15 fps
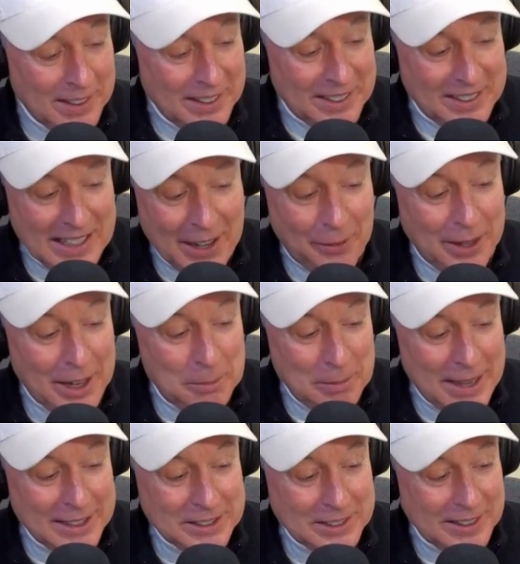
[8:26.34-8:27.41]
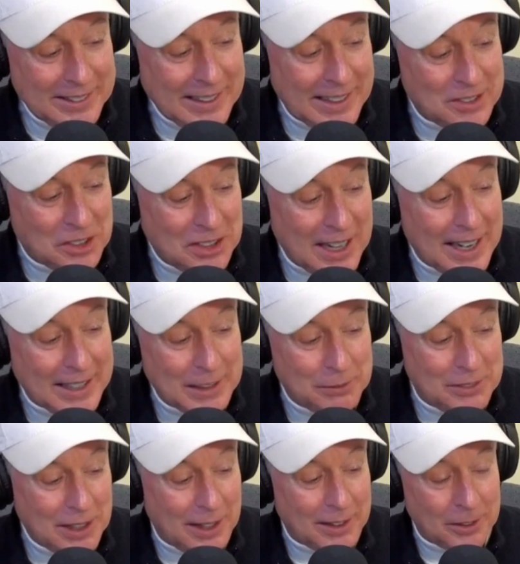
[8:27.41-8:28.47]
Now, imagine that stack of
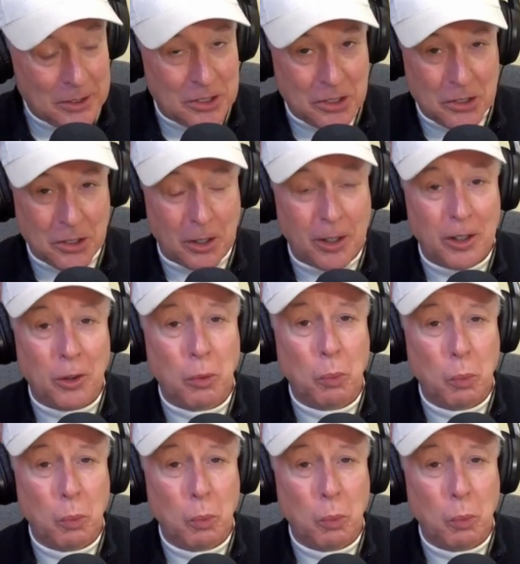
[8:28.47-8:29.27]
dollars is all